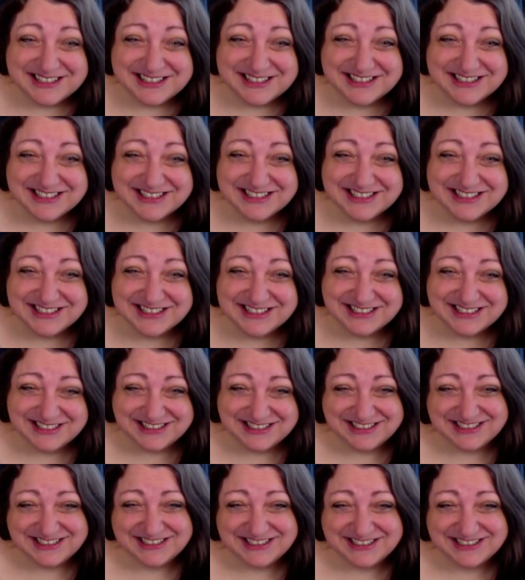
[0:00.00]

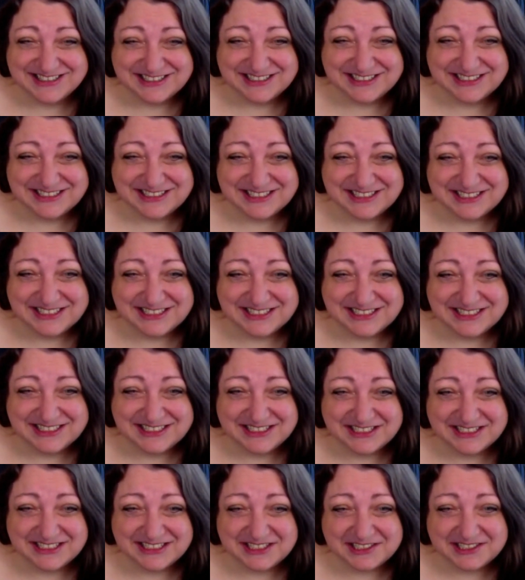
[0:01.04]

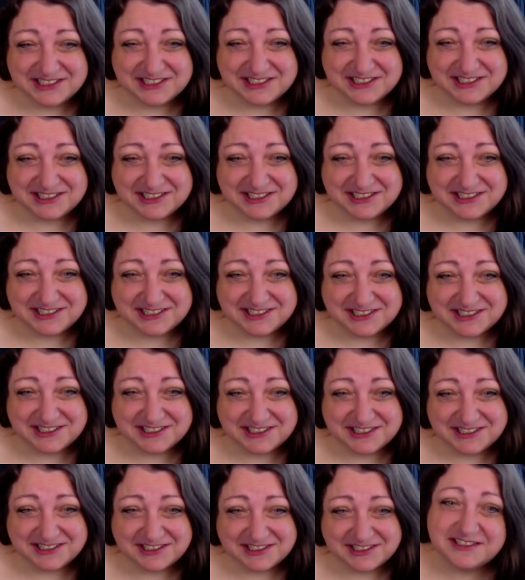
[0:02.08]

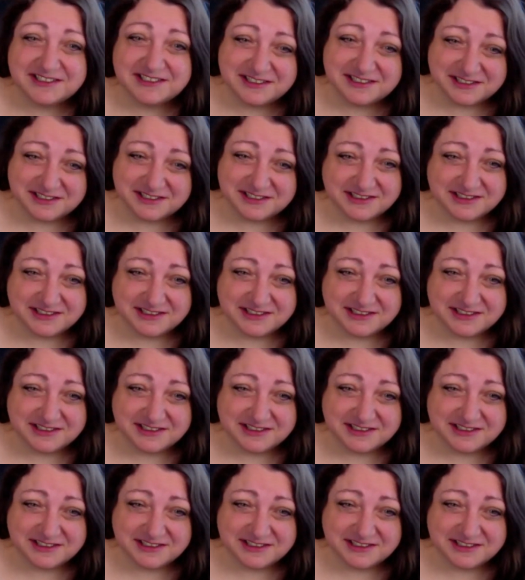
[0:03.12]
The person shown says nothing.